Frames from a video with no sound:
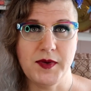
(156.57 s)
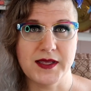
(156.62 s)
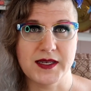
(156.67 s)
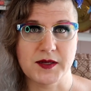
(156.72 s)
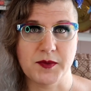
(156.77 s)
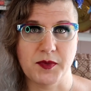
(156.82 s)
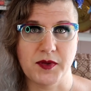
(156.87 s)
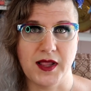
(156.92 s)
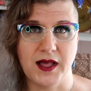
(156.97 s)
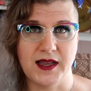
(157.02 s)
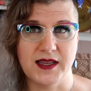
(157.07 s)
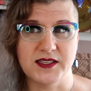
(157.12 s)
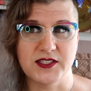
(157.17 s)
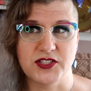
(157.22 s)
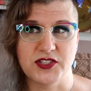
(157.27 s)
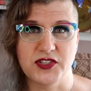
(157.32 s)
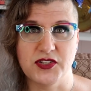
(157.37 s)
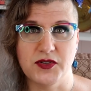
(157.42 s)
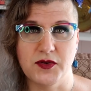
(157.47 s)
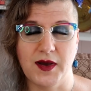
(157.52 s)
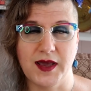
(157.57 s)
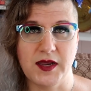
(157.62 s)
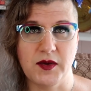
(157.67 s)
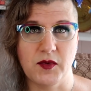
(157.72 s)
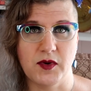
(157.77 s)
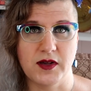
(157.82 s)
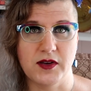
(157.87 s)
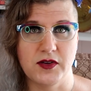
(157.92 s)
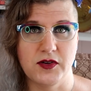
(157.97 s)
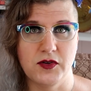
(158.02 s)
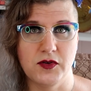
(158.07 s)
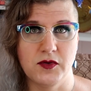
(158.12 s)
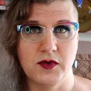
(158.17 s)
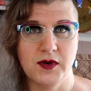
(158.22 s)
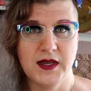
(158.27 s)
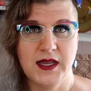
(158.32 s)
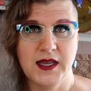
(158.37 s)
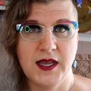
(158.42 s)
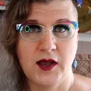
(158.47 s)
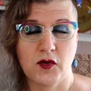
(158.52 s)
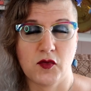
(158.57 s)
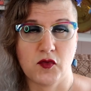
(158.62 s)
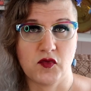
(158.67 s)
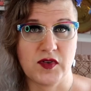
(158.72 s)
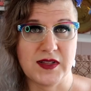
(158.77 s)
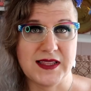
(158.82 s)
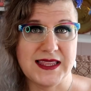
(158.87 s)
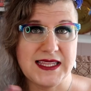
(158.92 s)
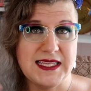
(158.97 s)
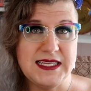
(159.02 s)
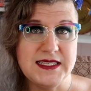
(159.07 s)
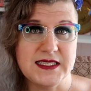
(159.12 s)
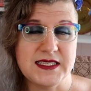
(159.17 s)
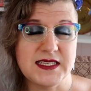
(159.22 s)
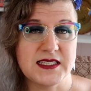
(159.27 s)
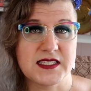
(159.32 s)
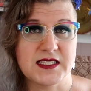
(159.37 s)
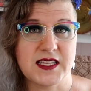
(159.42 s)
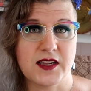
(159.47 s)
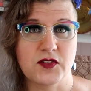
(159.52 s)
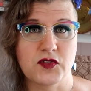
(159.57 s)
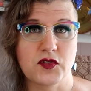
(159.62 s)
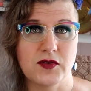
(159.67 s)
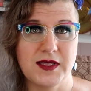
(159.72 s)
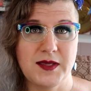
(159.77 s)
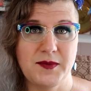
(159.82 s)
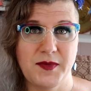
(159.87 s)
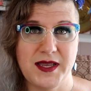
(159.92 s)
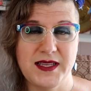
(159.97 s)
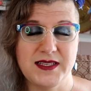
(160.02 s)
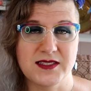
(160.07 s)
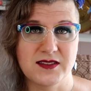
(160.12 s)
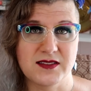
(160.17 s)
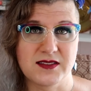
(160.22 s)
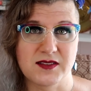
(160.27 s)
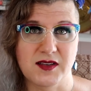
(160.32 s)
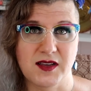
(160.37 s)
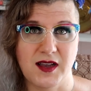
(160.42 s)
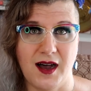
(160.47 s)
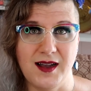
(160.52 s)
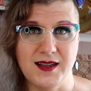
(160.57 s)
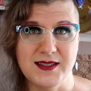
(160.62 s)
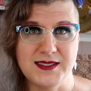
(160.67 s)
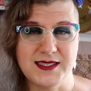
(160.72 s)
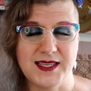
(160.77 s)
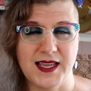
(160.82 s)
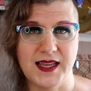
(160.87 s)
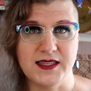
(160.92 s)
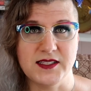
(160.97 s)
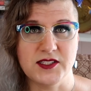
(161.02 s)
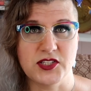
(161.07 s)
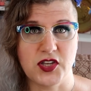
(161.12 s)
It applies to anyone who releases sexually based content.